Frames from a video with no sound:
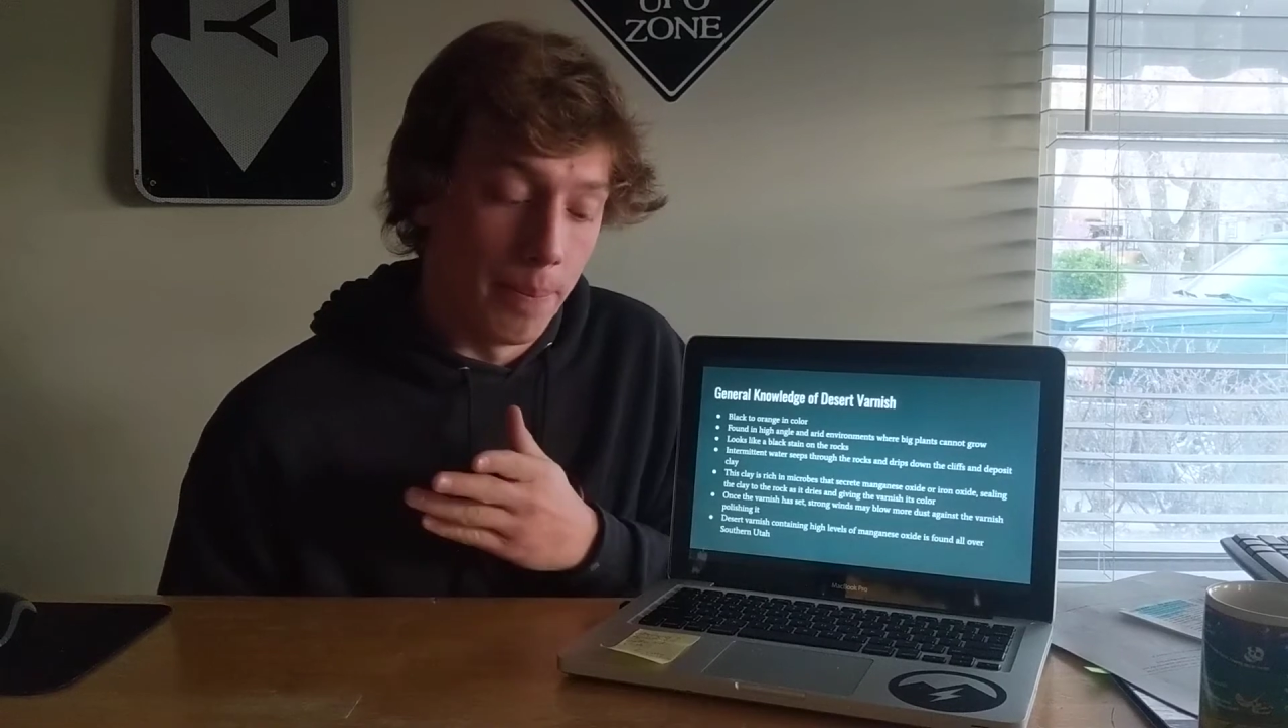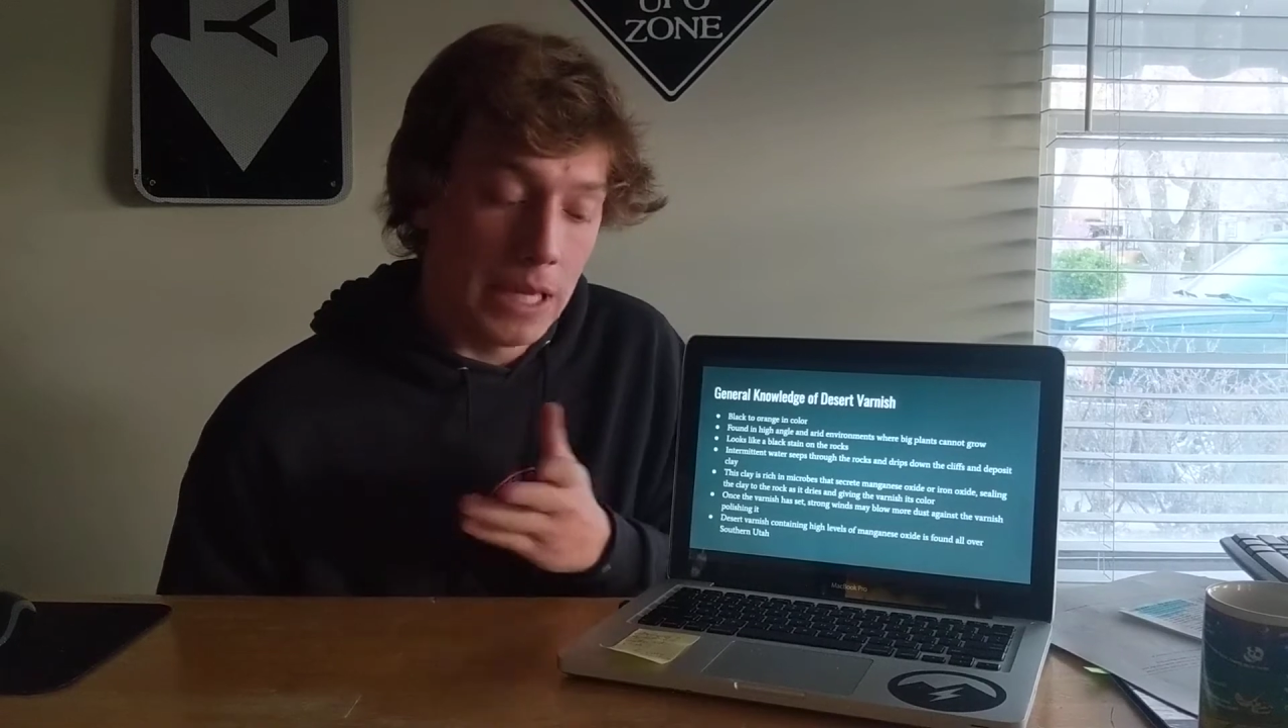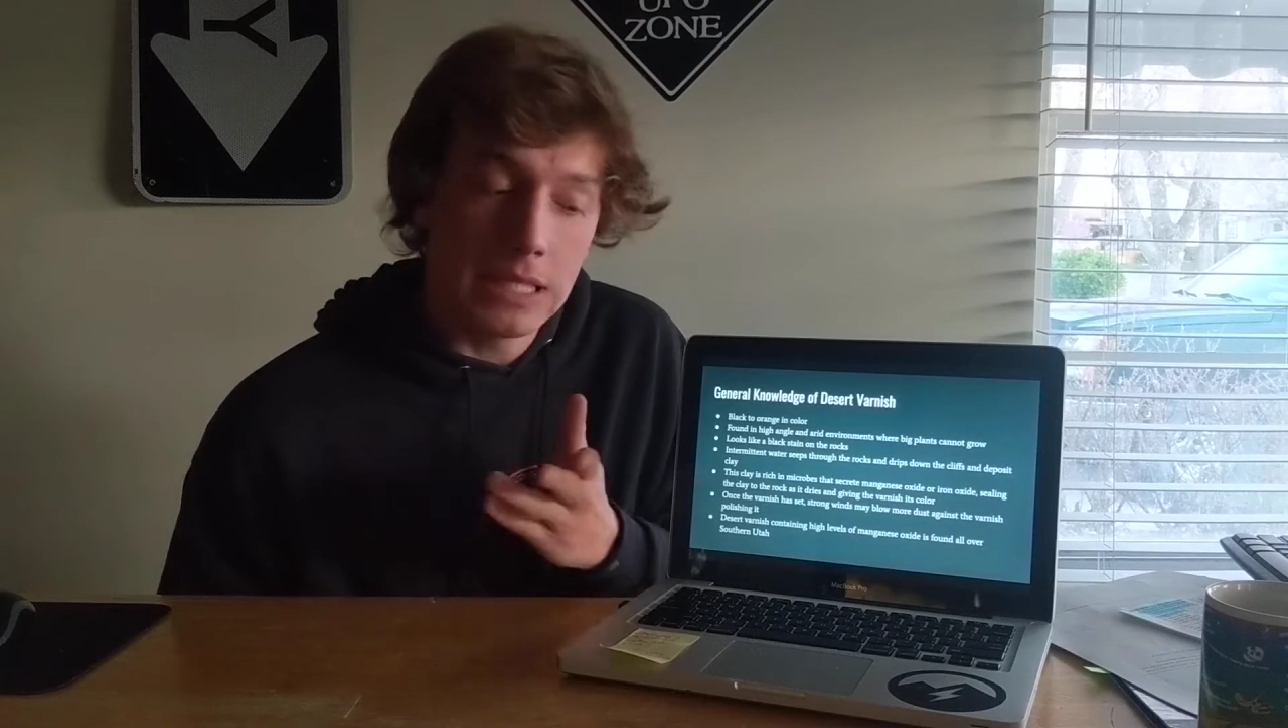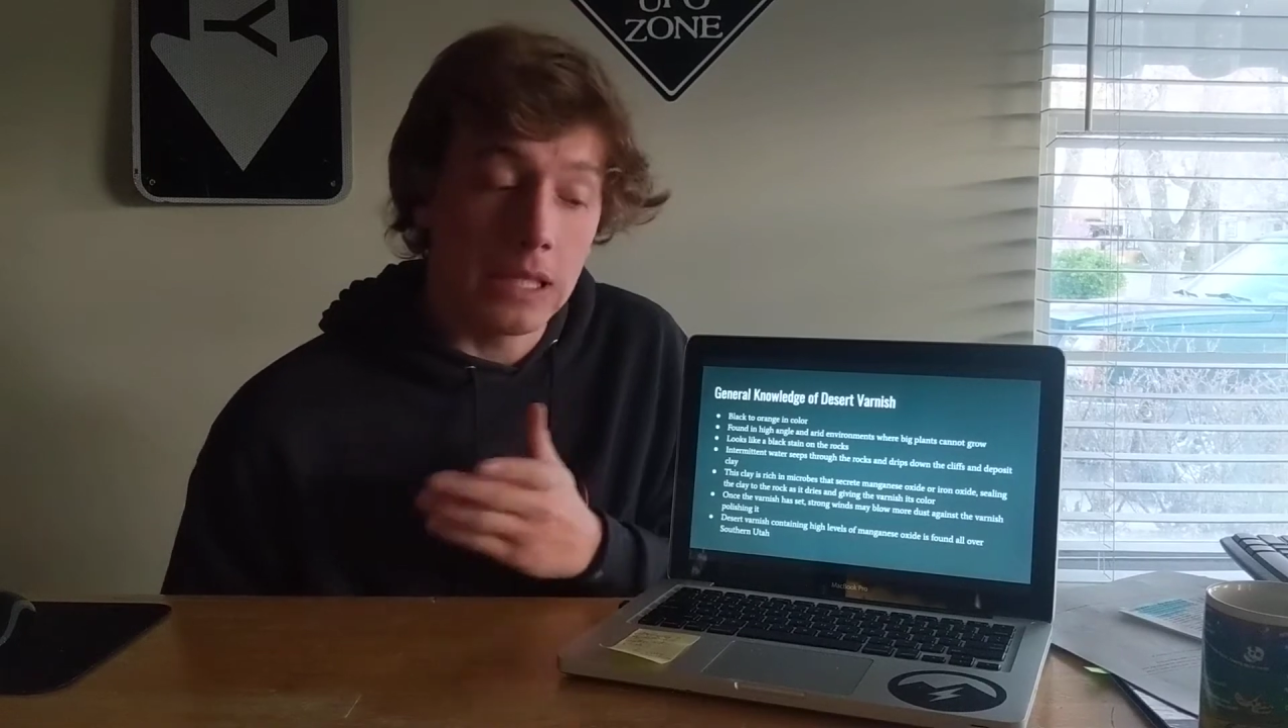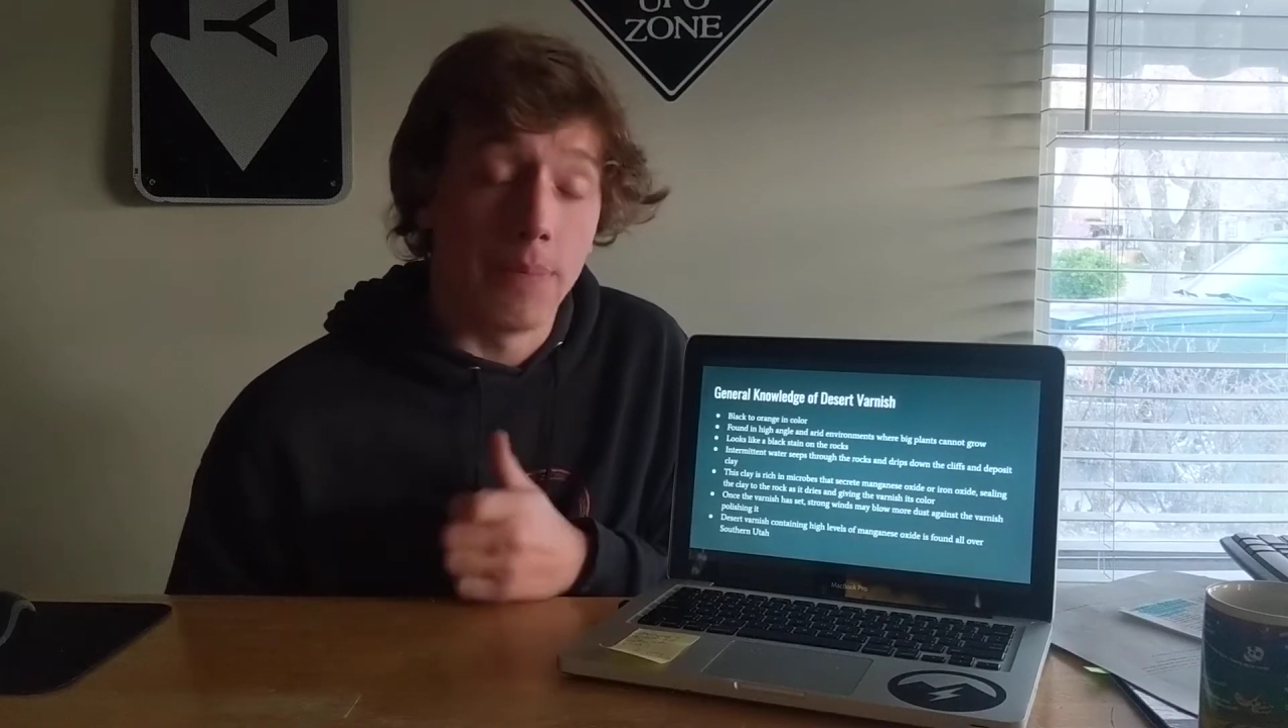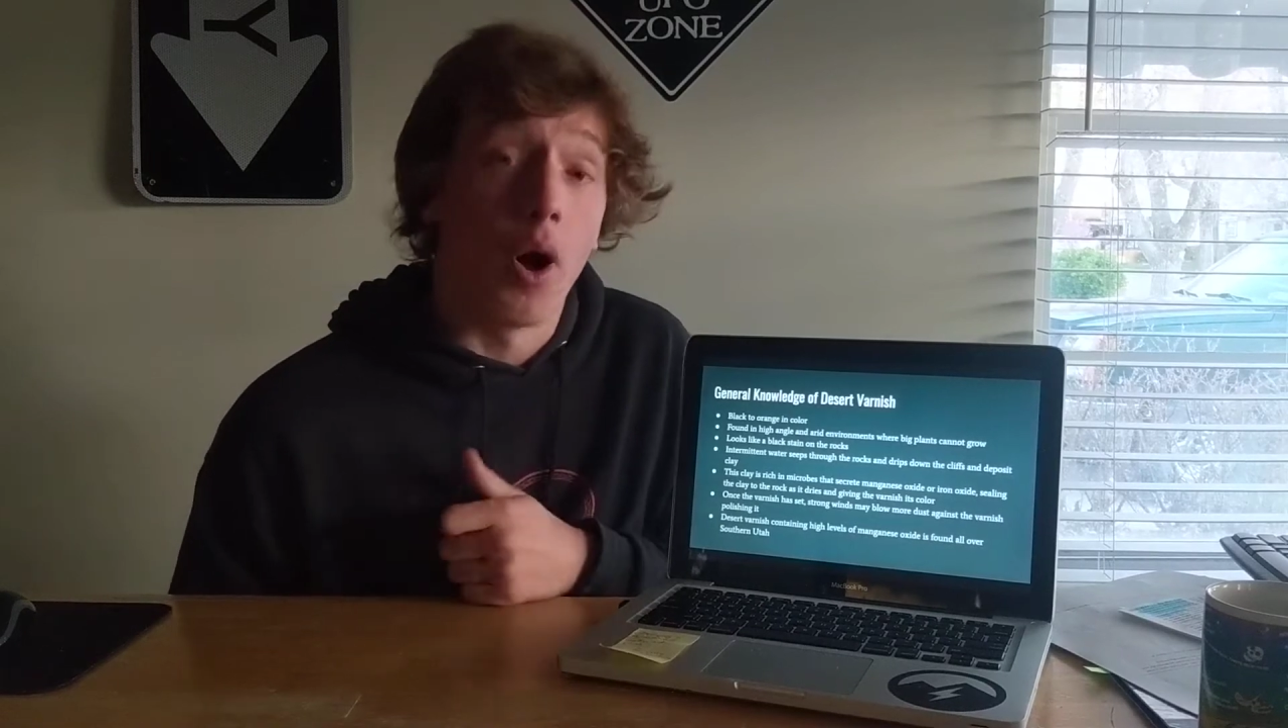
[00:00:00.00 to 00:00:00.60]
basically